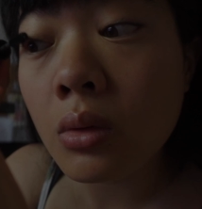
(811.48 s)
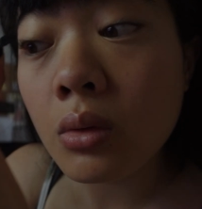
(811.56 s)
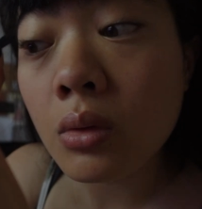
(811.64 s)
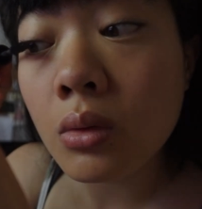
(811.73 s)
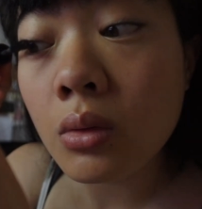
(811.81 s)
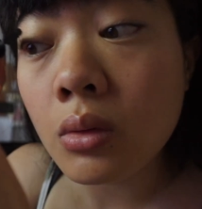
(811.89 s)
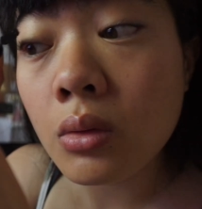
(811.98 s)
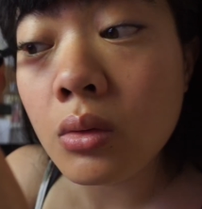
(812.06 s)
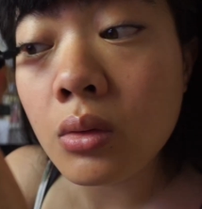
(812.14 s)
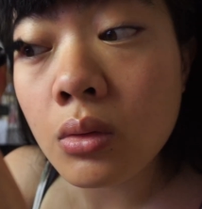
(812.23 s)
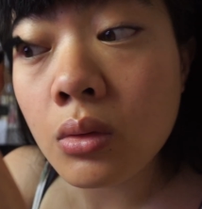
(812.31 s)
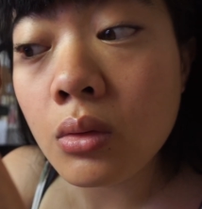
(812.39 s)

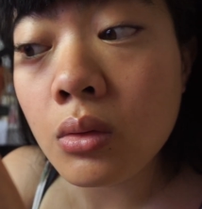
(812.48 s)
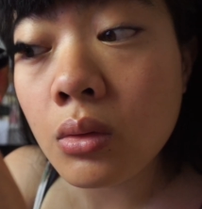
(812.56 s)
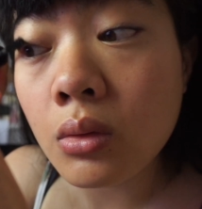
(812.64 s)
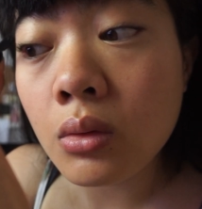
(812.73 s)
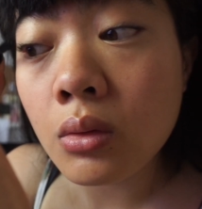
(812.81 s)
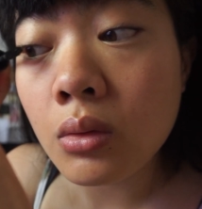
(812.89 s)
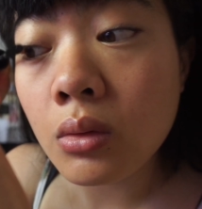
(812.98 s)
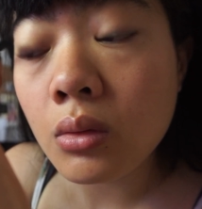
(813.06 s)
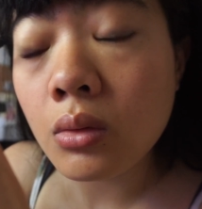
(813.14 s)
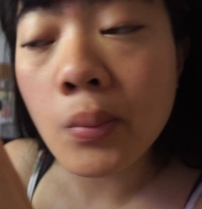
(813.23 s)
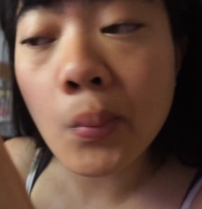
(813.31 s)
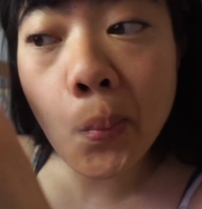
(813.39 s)

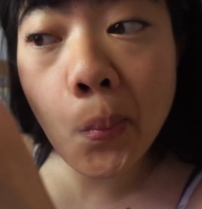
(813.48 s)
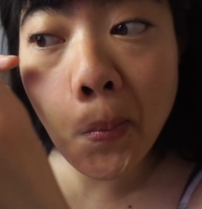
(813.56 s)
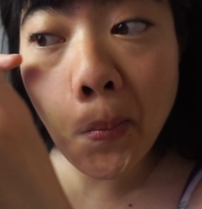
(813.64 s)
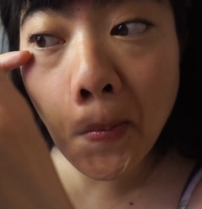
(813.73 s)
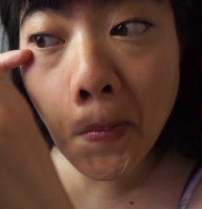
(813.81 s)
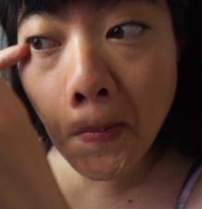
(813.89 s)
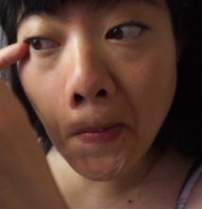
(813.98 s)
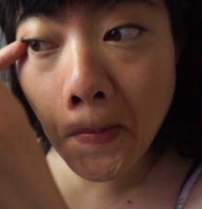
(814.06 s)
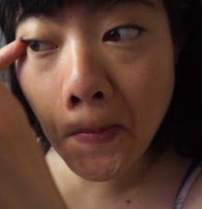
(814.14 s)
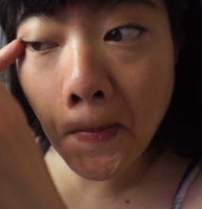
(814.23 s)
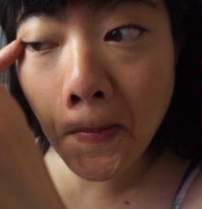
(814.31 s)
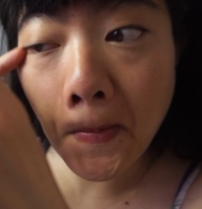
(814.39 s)

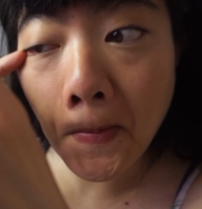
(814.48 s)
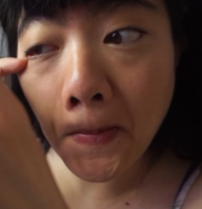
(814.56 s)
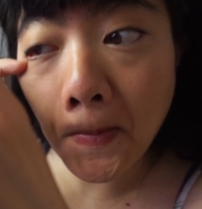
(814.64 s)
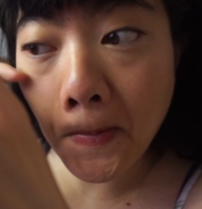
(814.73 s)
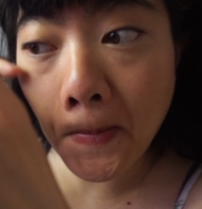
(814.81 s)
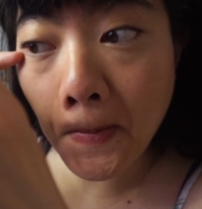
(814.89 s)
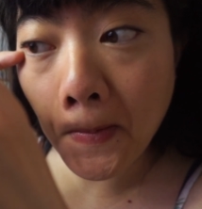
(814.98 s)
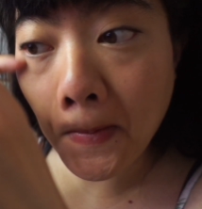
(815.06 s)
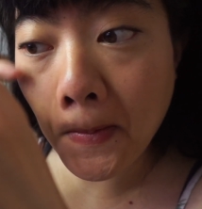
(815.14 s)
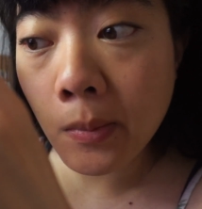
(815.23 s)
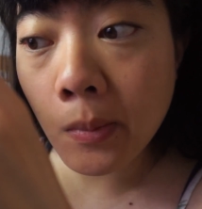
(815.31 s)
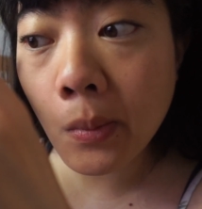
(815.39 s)

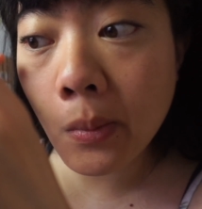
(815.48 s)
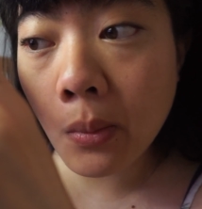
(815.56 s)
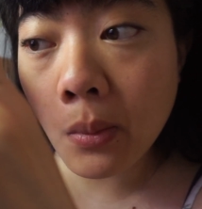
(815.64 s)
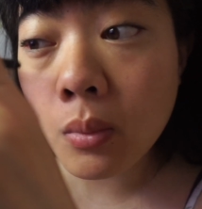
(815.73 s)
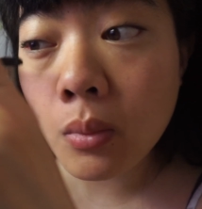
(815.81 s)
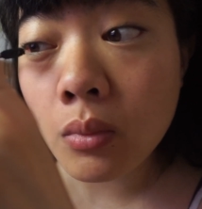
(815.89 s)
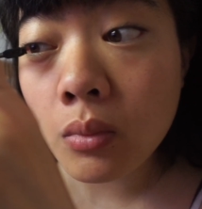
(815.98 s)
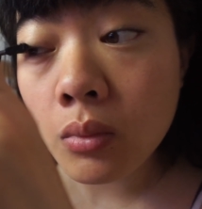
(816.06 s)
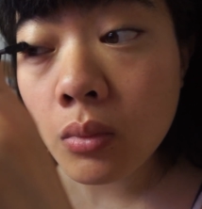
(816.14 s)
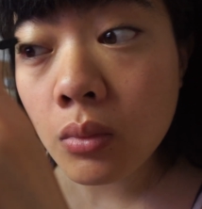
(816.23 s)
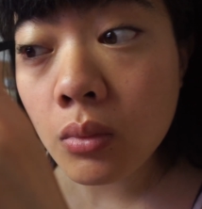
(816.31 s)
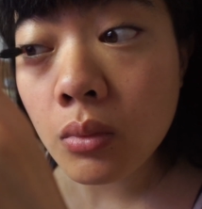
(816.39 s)

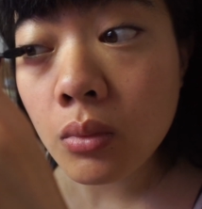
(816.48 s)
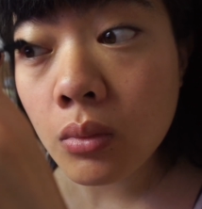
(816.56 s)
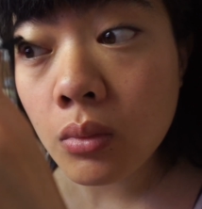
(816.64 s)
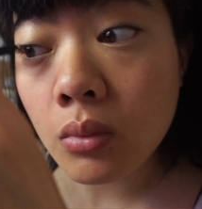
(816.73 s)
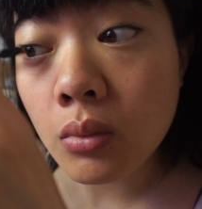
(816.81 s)
(no one is talking)